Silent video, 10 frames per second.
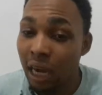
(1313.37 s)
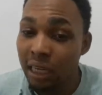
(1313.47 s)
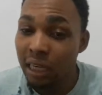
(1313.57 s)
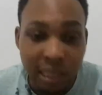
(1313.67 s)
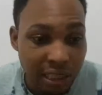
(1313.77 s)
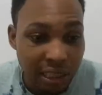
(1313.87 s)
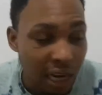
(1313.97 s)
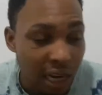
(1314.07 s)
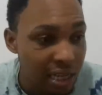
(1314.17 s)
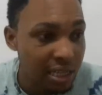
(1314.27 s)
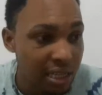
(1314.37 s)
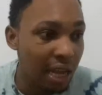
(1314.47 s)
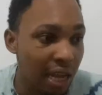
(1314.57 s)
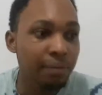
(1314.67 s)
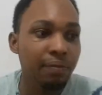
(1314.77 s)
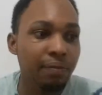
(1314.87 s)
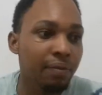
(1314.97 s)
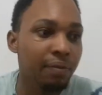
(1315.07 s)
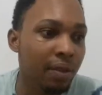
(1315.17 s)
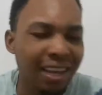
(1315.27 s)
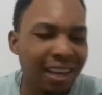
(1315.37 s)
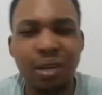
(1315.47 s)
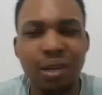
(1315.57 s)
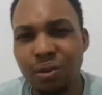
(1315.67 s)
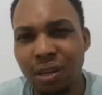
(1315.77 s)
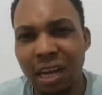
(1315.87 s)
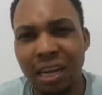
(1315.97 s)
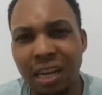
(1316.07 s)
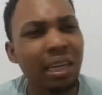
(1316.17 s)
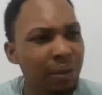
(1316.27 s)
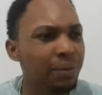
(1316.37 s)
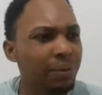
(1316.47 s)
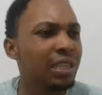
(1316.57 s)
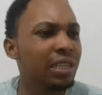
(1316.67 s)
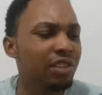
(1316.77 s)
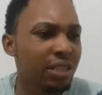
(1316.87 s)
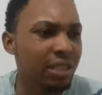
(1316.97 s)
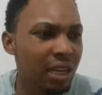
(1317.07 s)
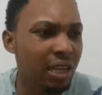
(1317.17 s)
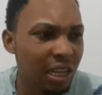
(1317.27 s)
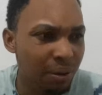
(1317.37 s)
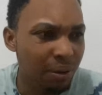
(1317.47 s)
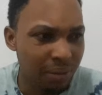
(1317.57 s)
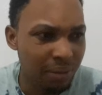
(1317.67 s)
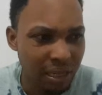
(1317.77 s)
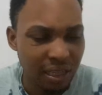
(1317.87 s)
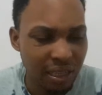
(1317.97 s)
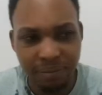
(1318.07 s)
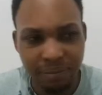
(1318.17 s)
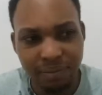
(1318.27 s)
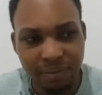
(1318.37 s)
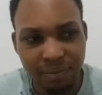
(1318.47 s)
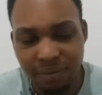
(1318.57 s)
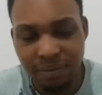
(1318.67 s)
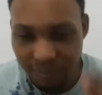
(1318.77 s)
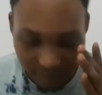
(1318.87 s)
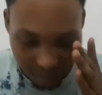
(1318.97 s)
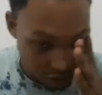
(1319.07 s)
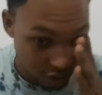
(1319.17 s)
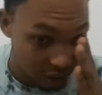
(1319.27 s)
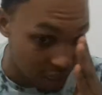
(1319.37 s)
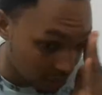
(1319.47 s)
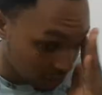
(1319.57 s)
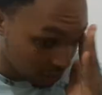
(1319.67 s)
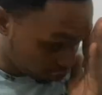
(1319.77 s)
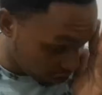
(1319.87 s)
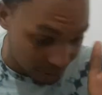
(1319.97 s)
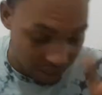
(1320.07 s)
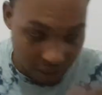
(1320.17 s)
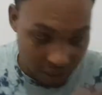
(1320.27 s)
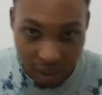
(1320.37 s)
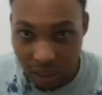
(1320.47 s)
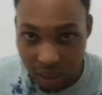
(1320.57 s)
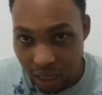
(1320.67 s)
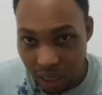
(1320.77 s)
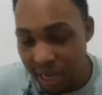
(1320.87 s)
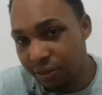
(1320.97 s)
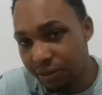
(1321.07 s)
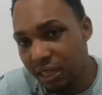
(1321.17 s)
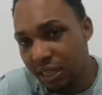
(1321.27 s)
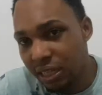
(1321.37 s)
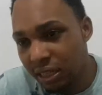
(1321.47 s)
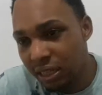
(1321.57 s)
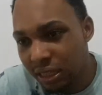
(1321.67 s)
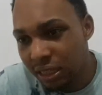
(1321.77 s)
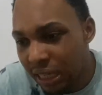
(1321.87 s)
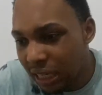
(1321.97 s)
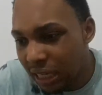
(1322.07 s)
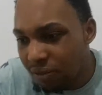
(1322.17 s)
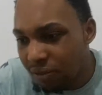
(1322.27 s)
in that time, although a lot of people are interested in the album that time, it's just that streaming everything never